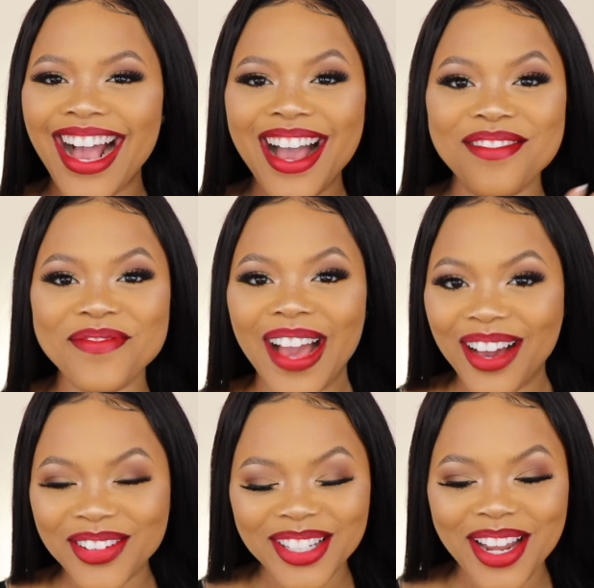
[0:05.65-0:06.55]
I'm
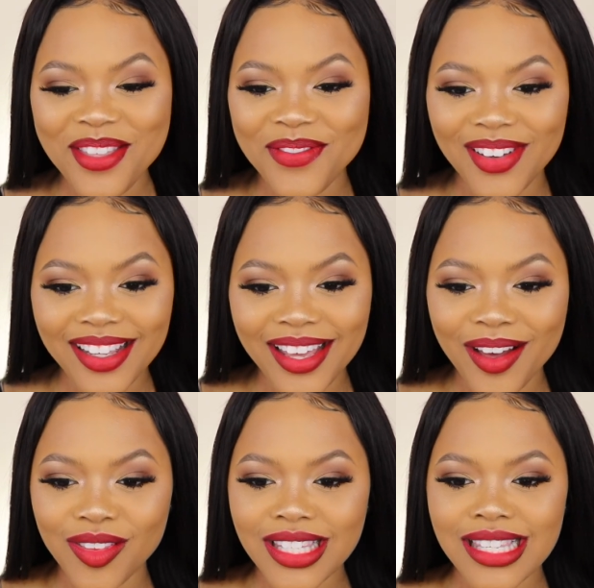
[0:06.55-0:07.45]
back with another
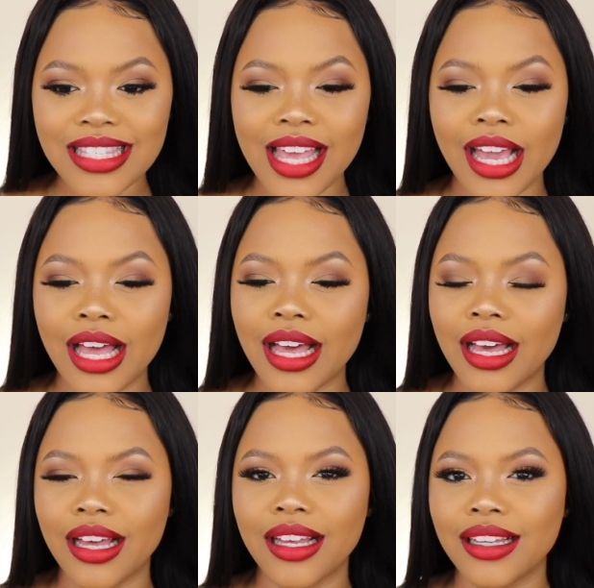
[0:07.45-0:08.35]
video. This is like
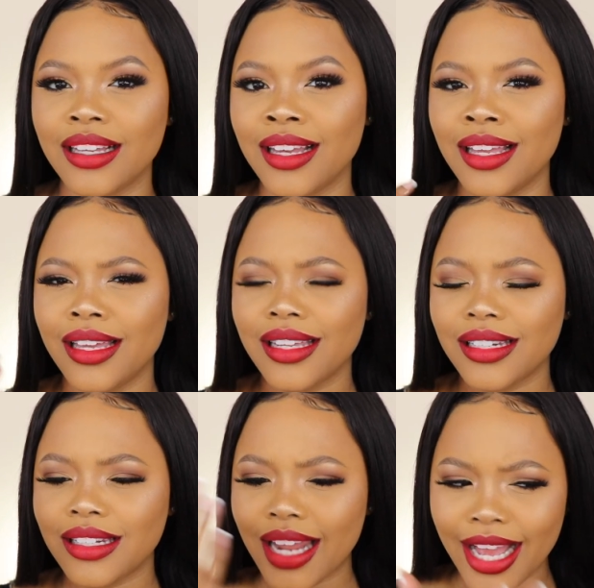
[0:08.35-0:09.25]
a
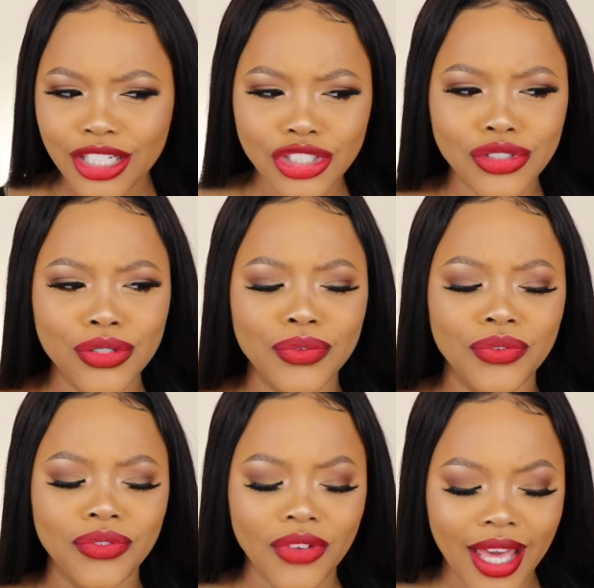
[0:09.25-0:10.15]
natural
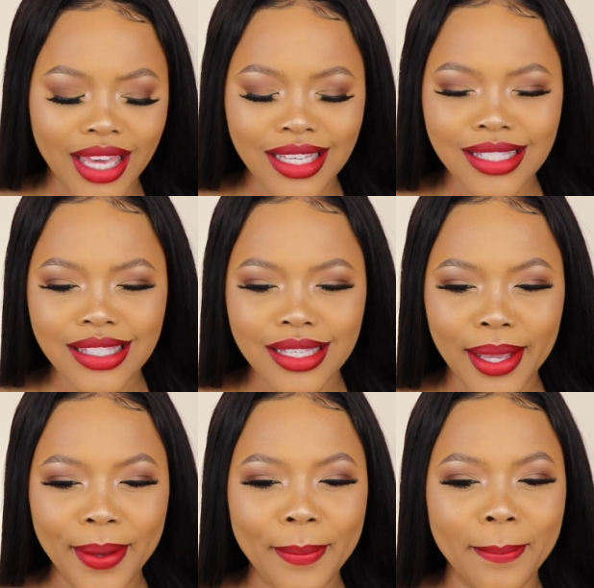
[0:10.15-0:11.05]
face,
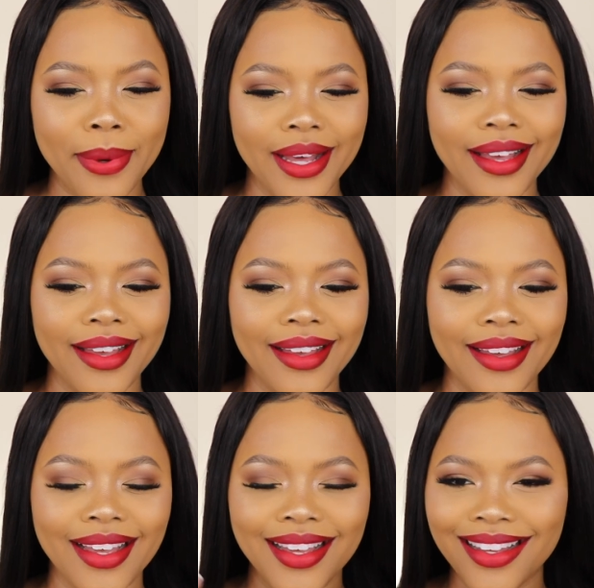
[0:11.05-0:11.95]
but
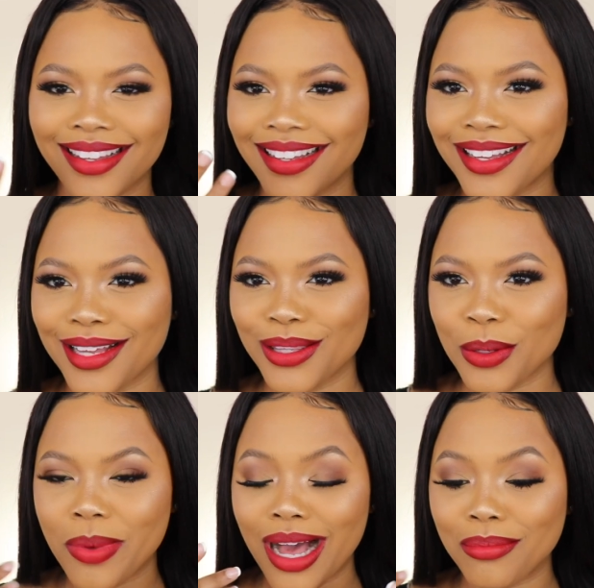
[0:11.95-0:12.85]
a
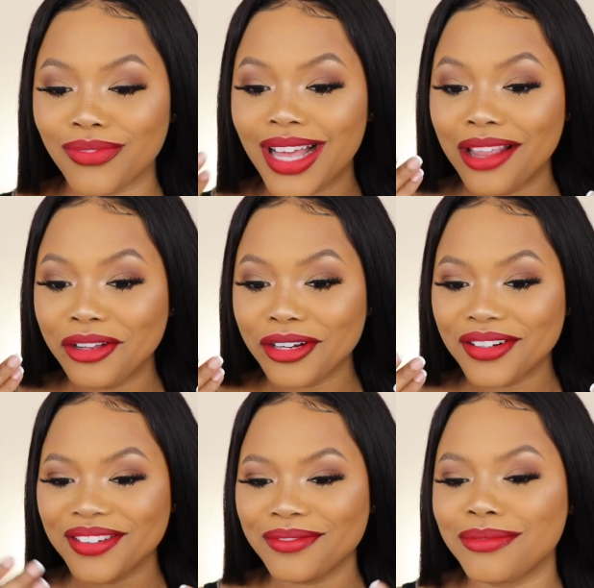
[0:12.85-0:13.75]
little pop color
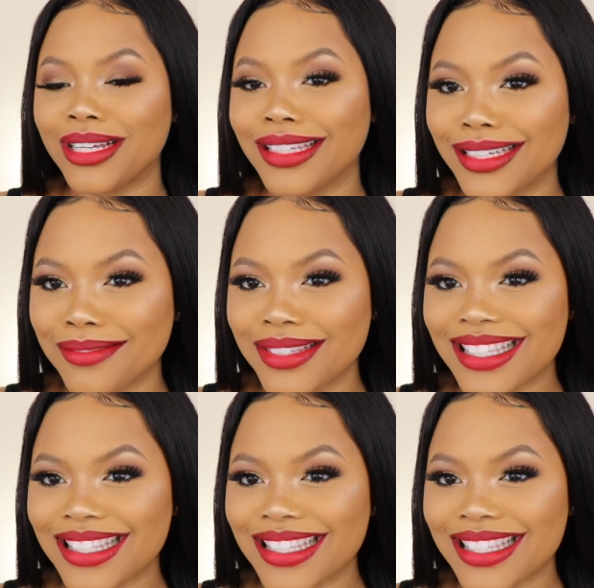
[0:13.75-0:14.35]
with my lips.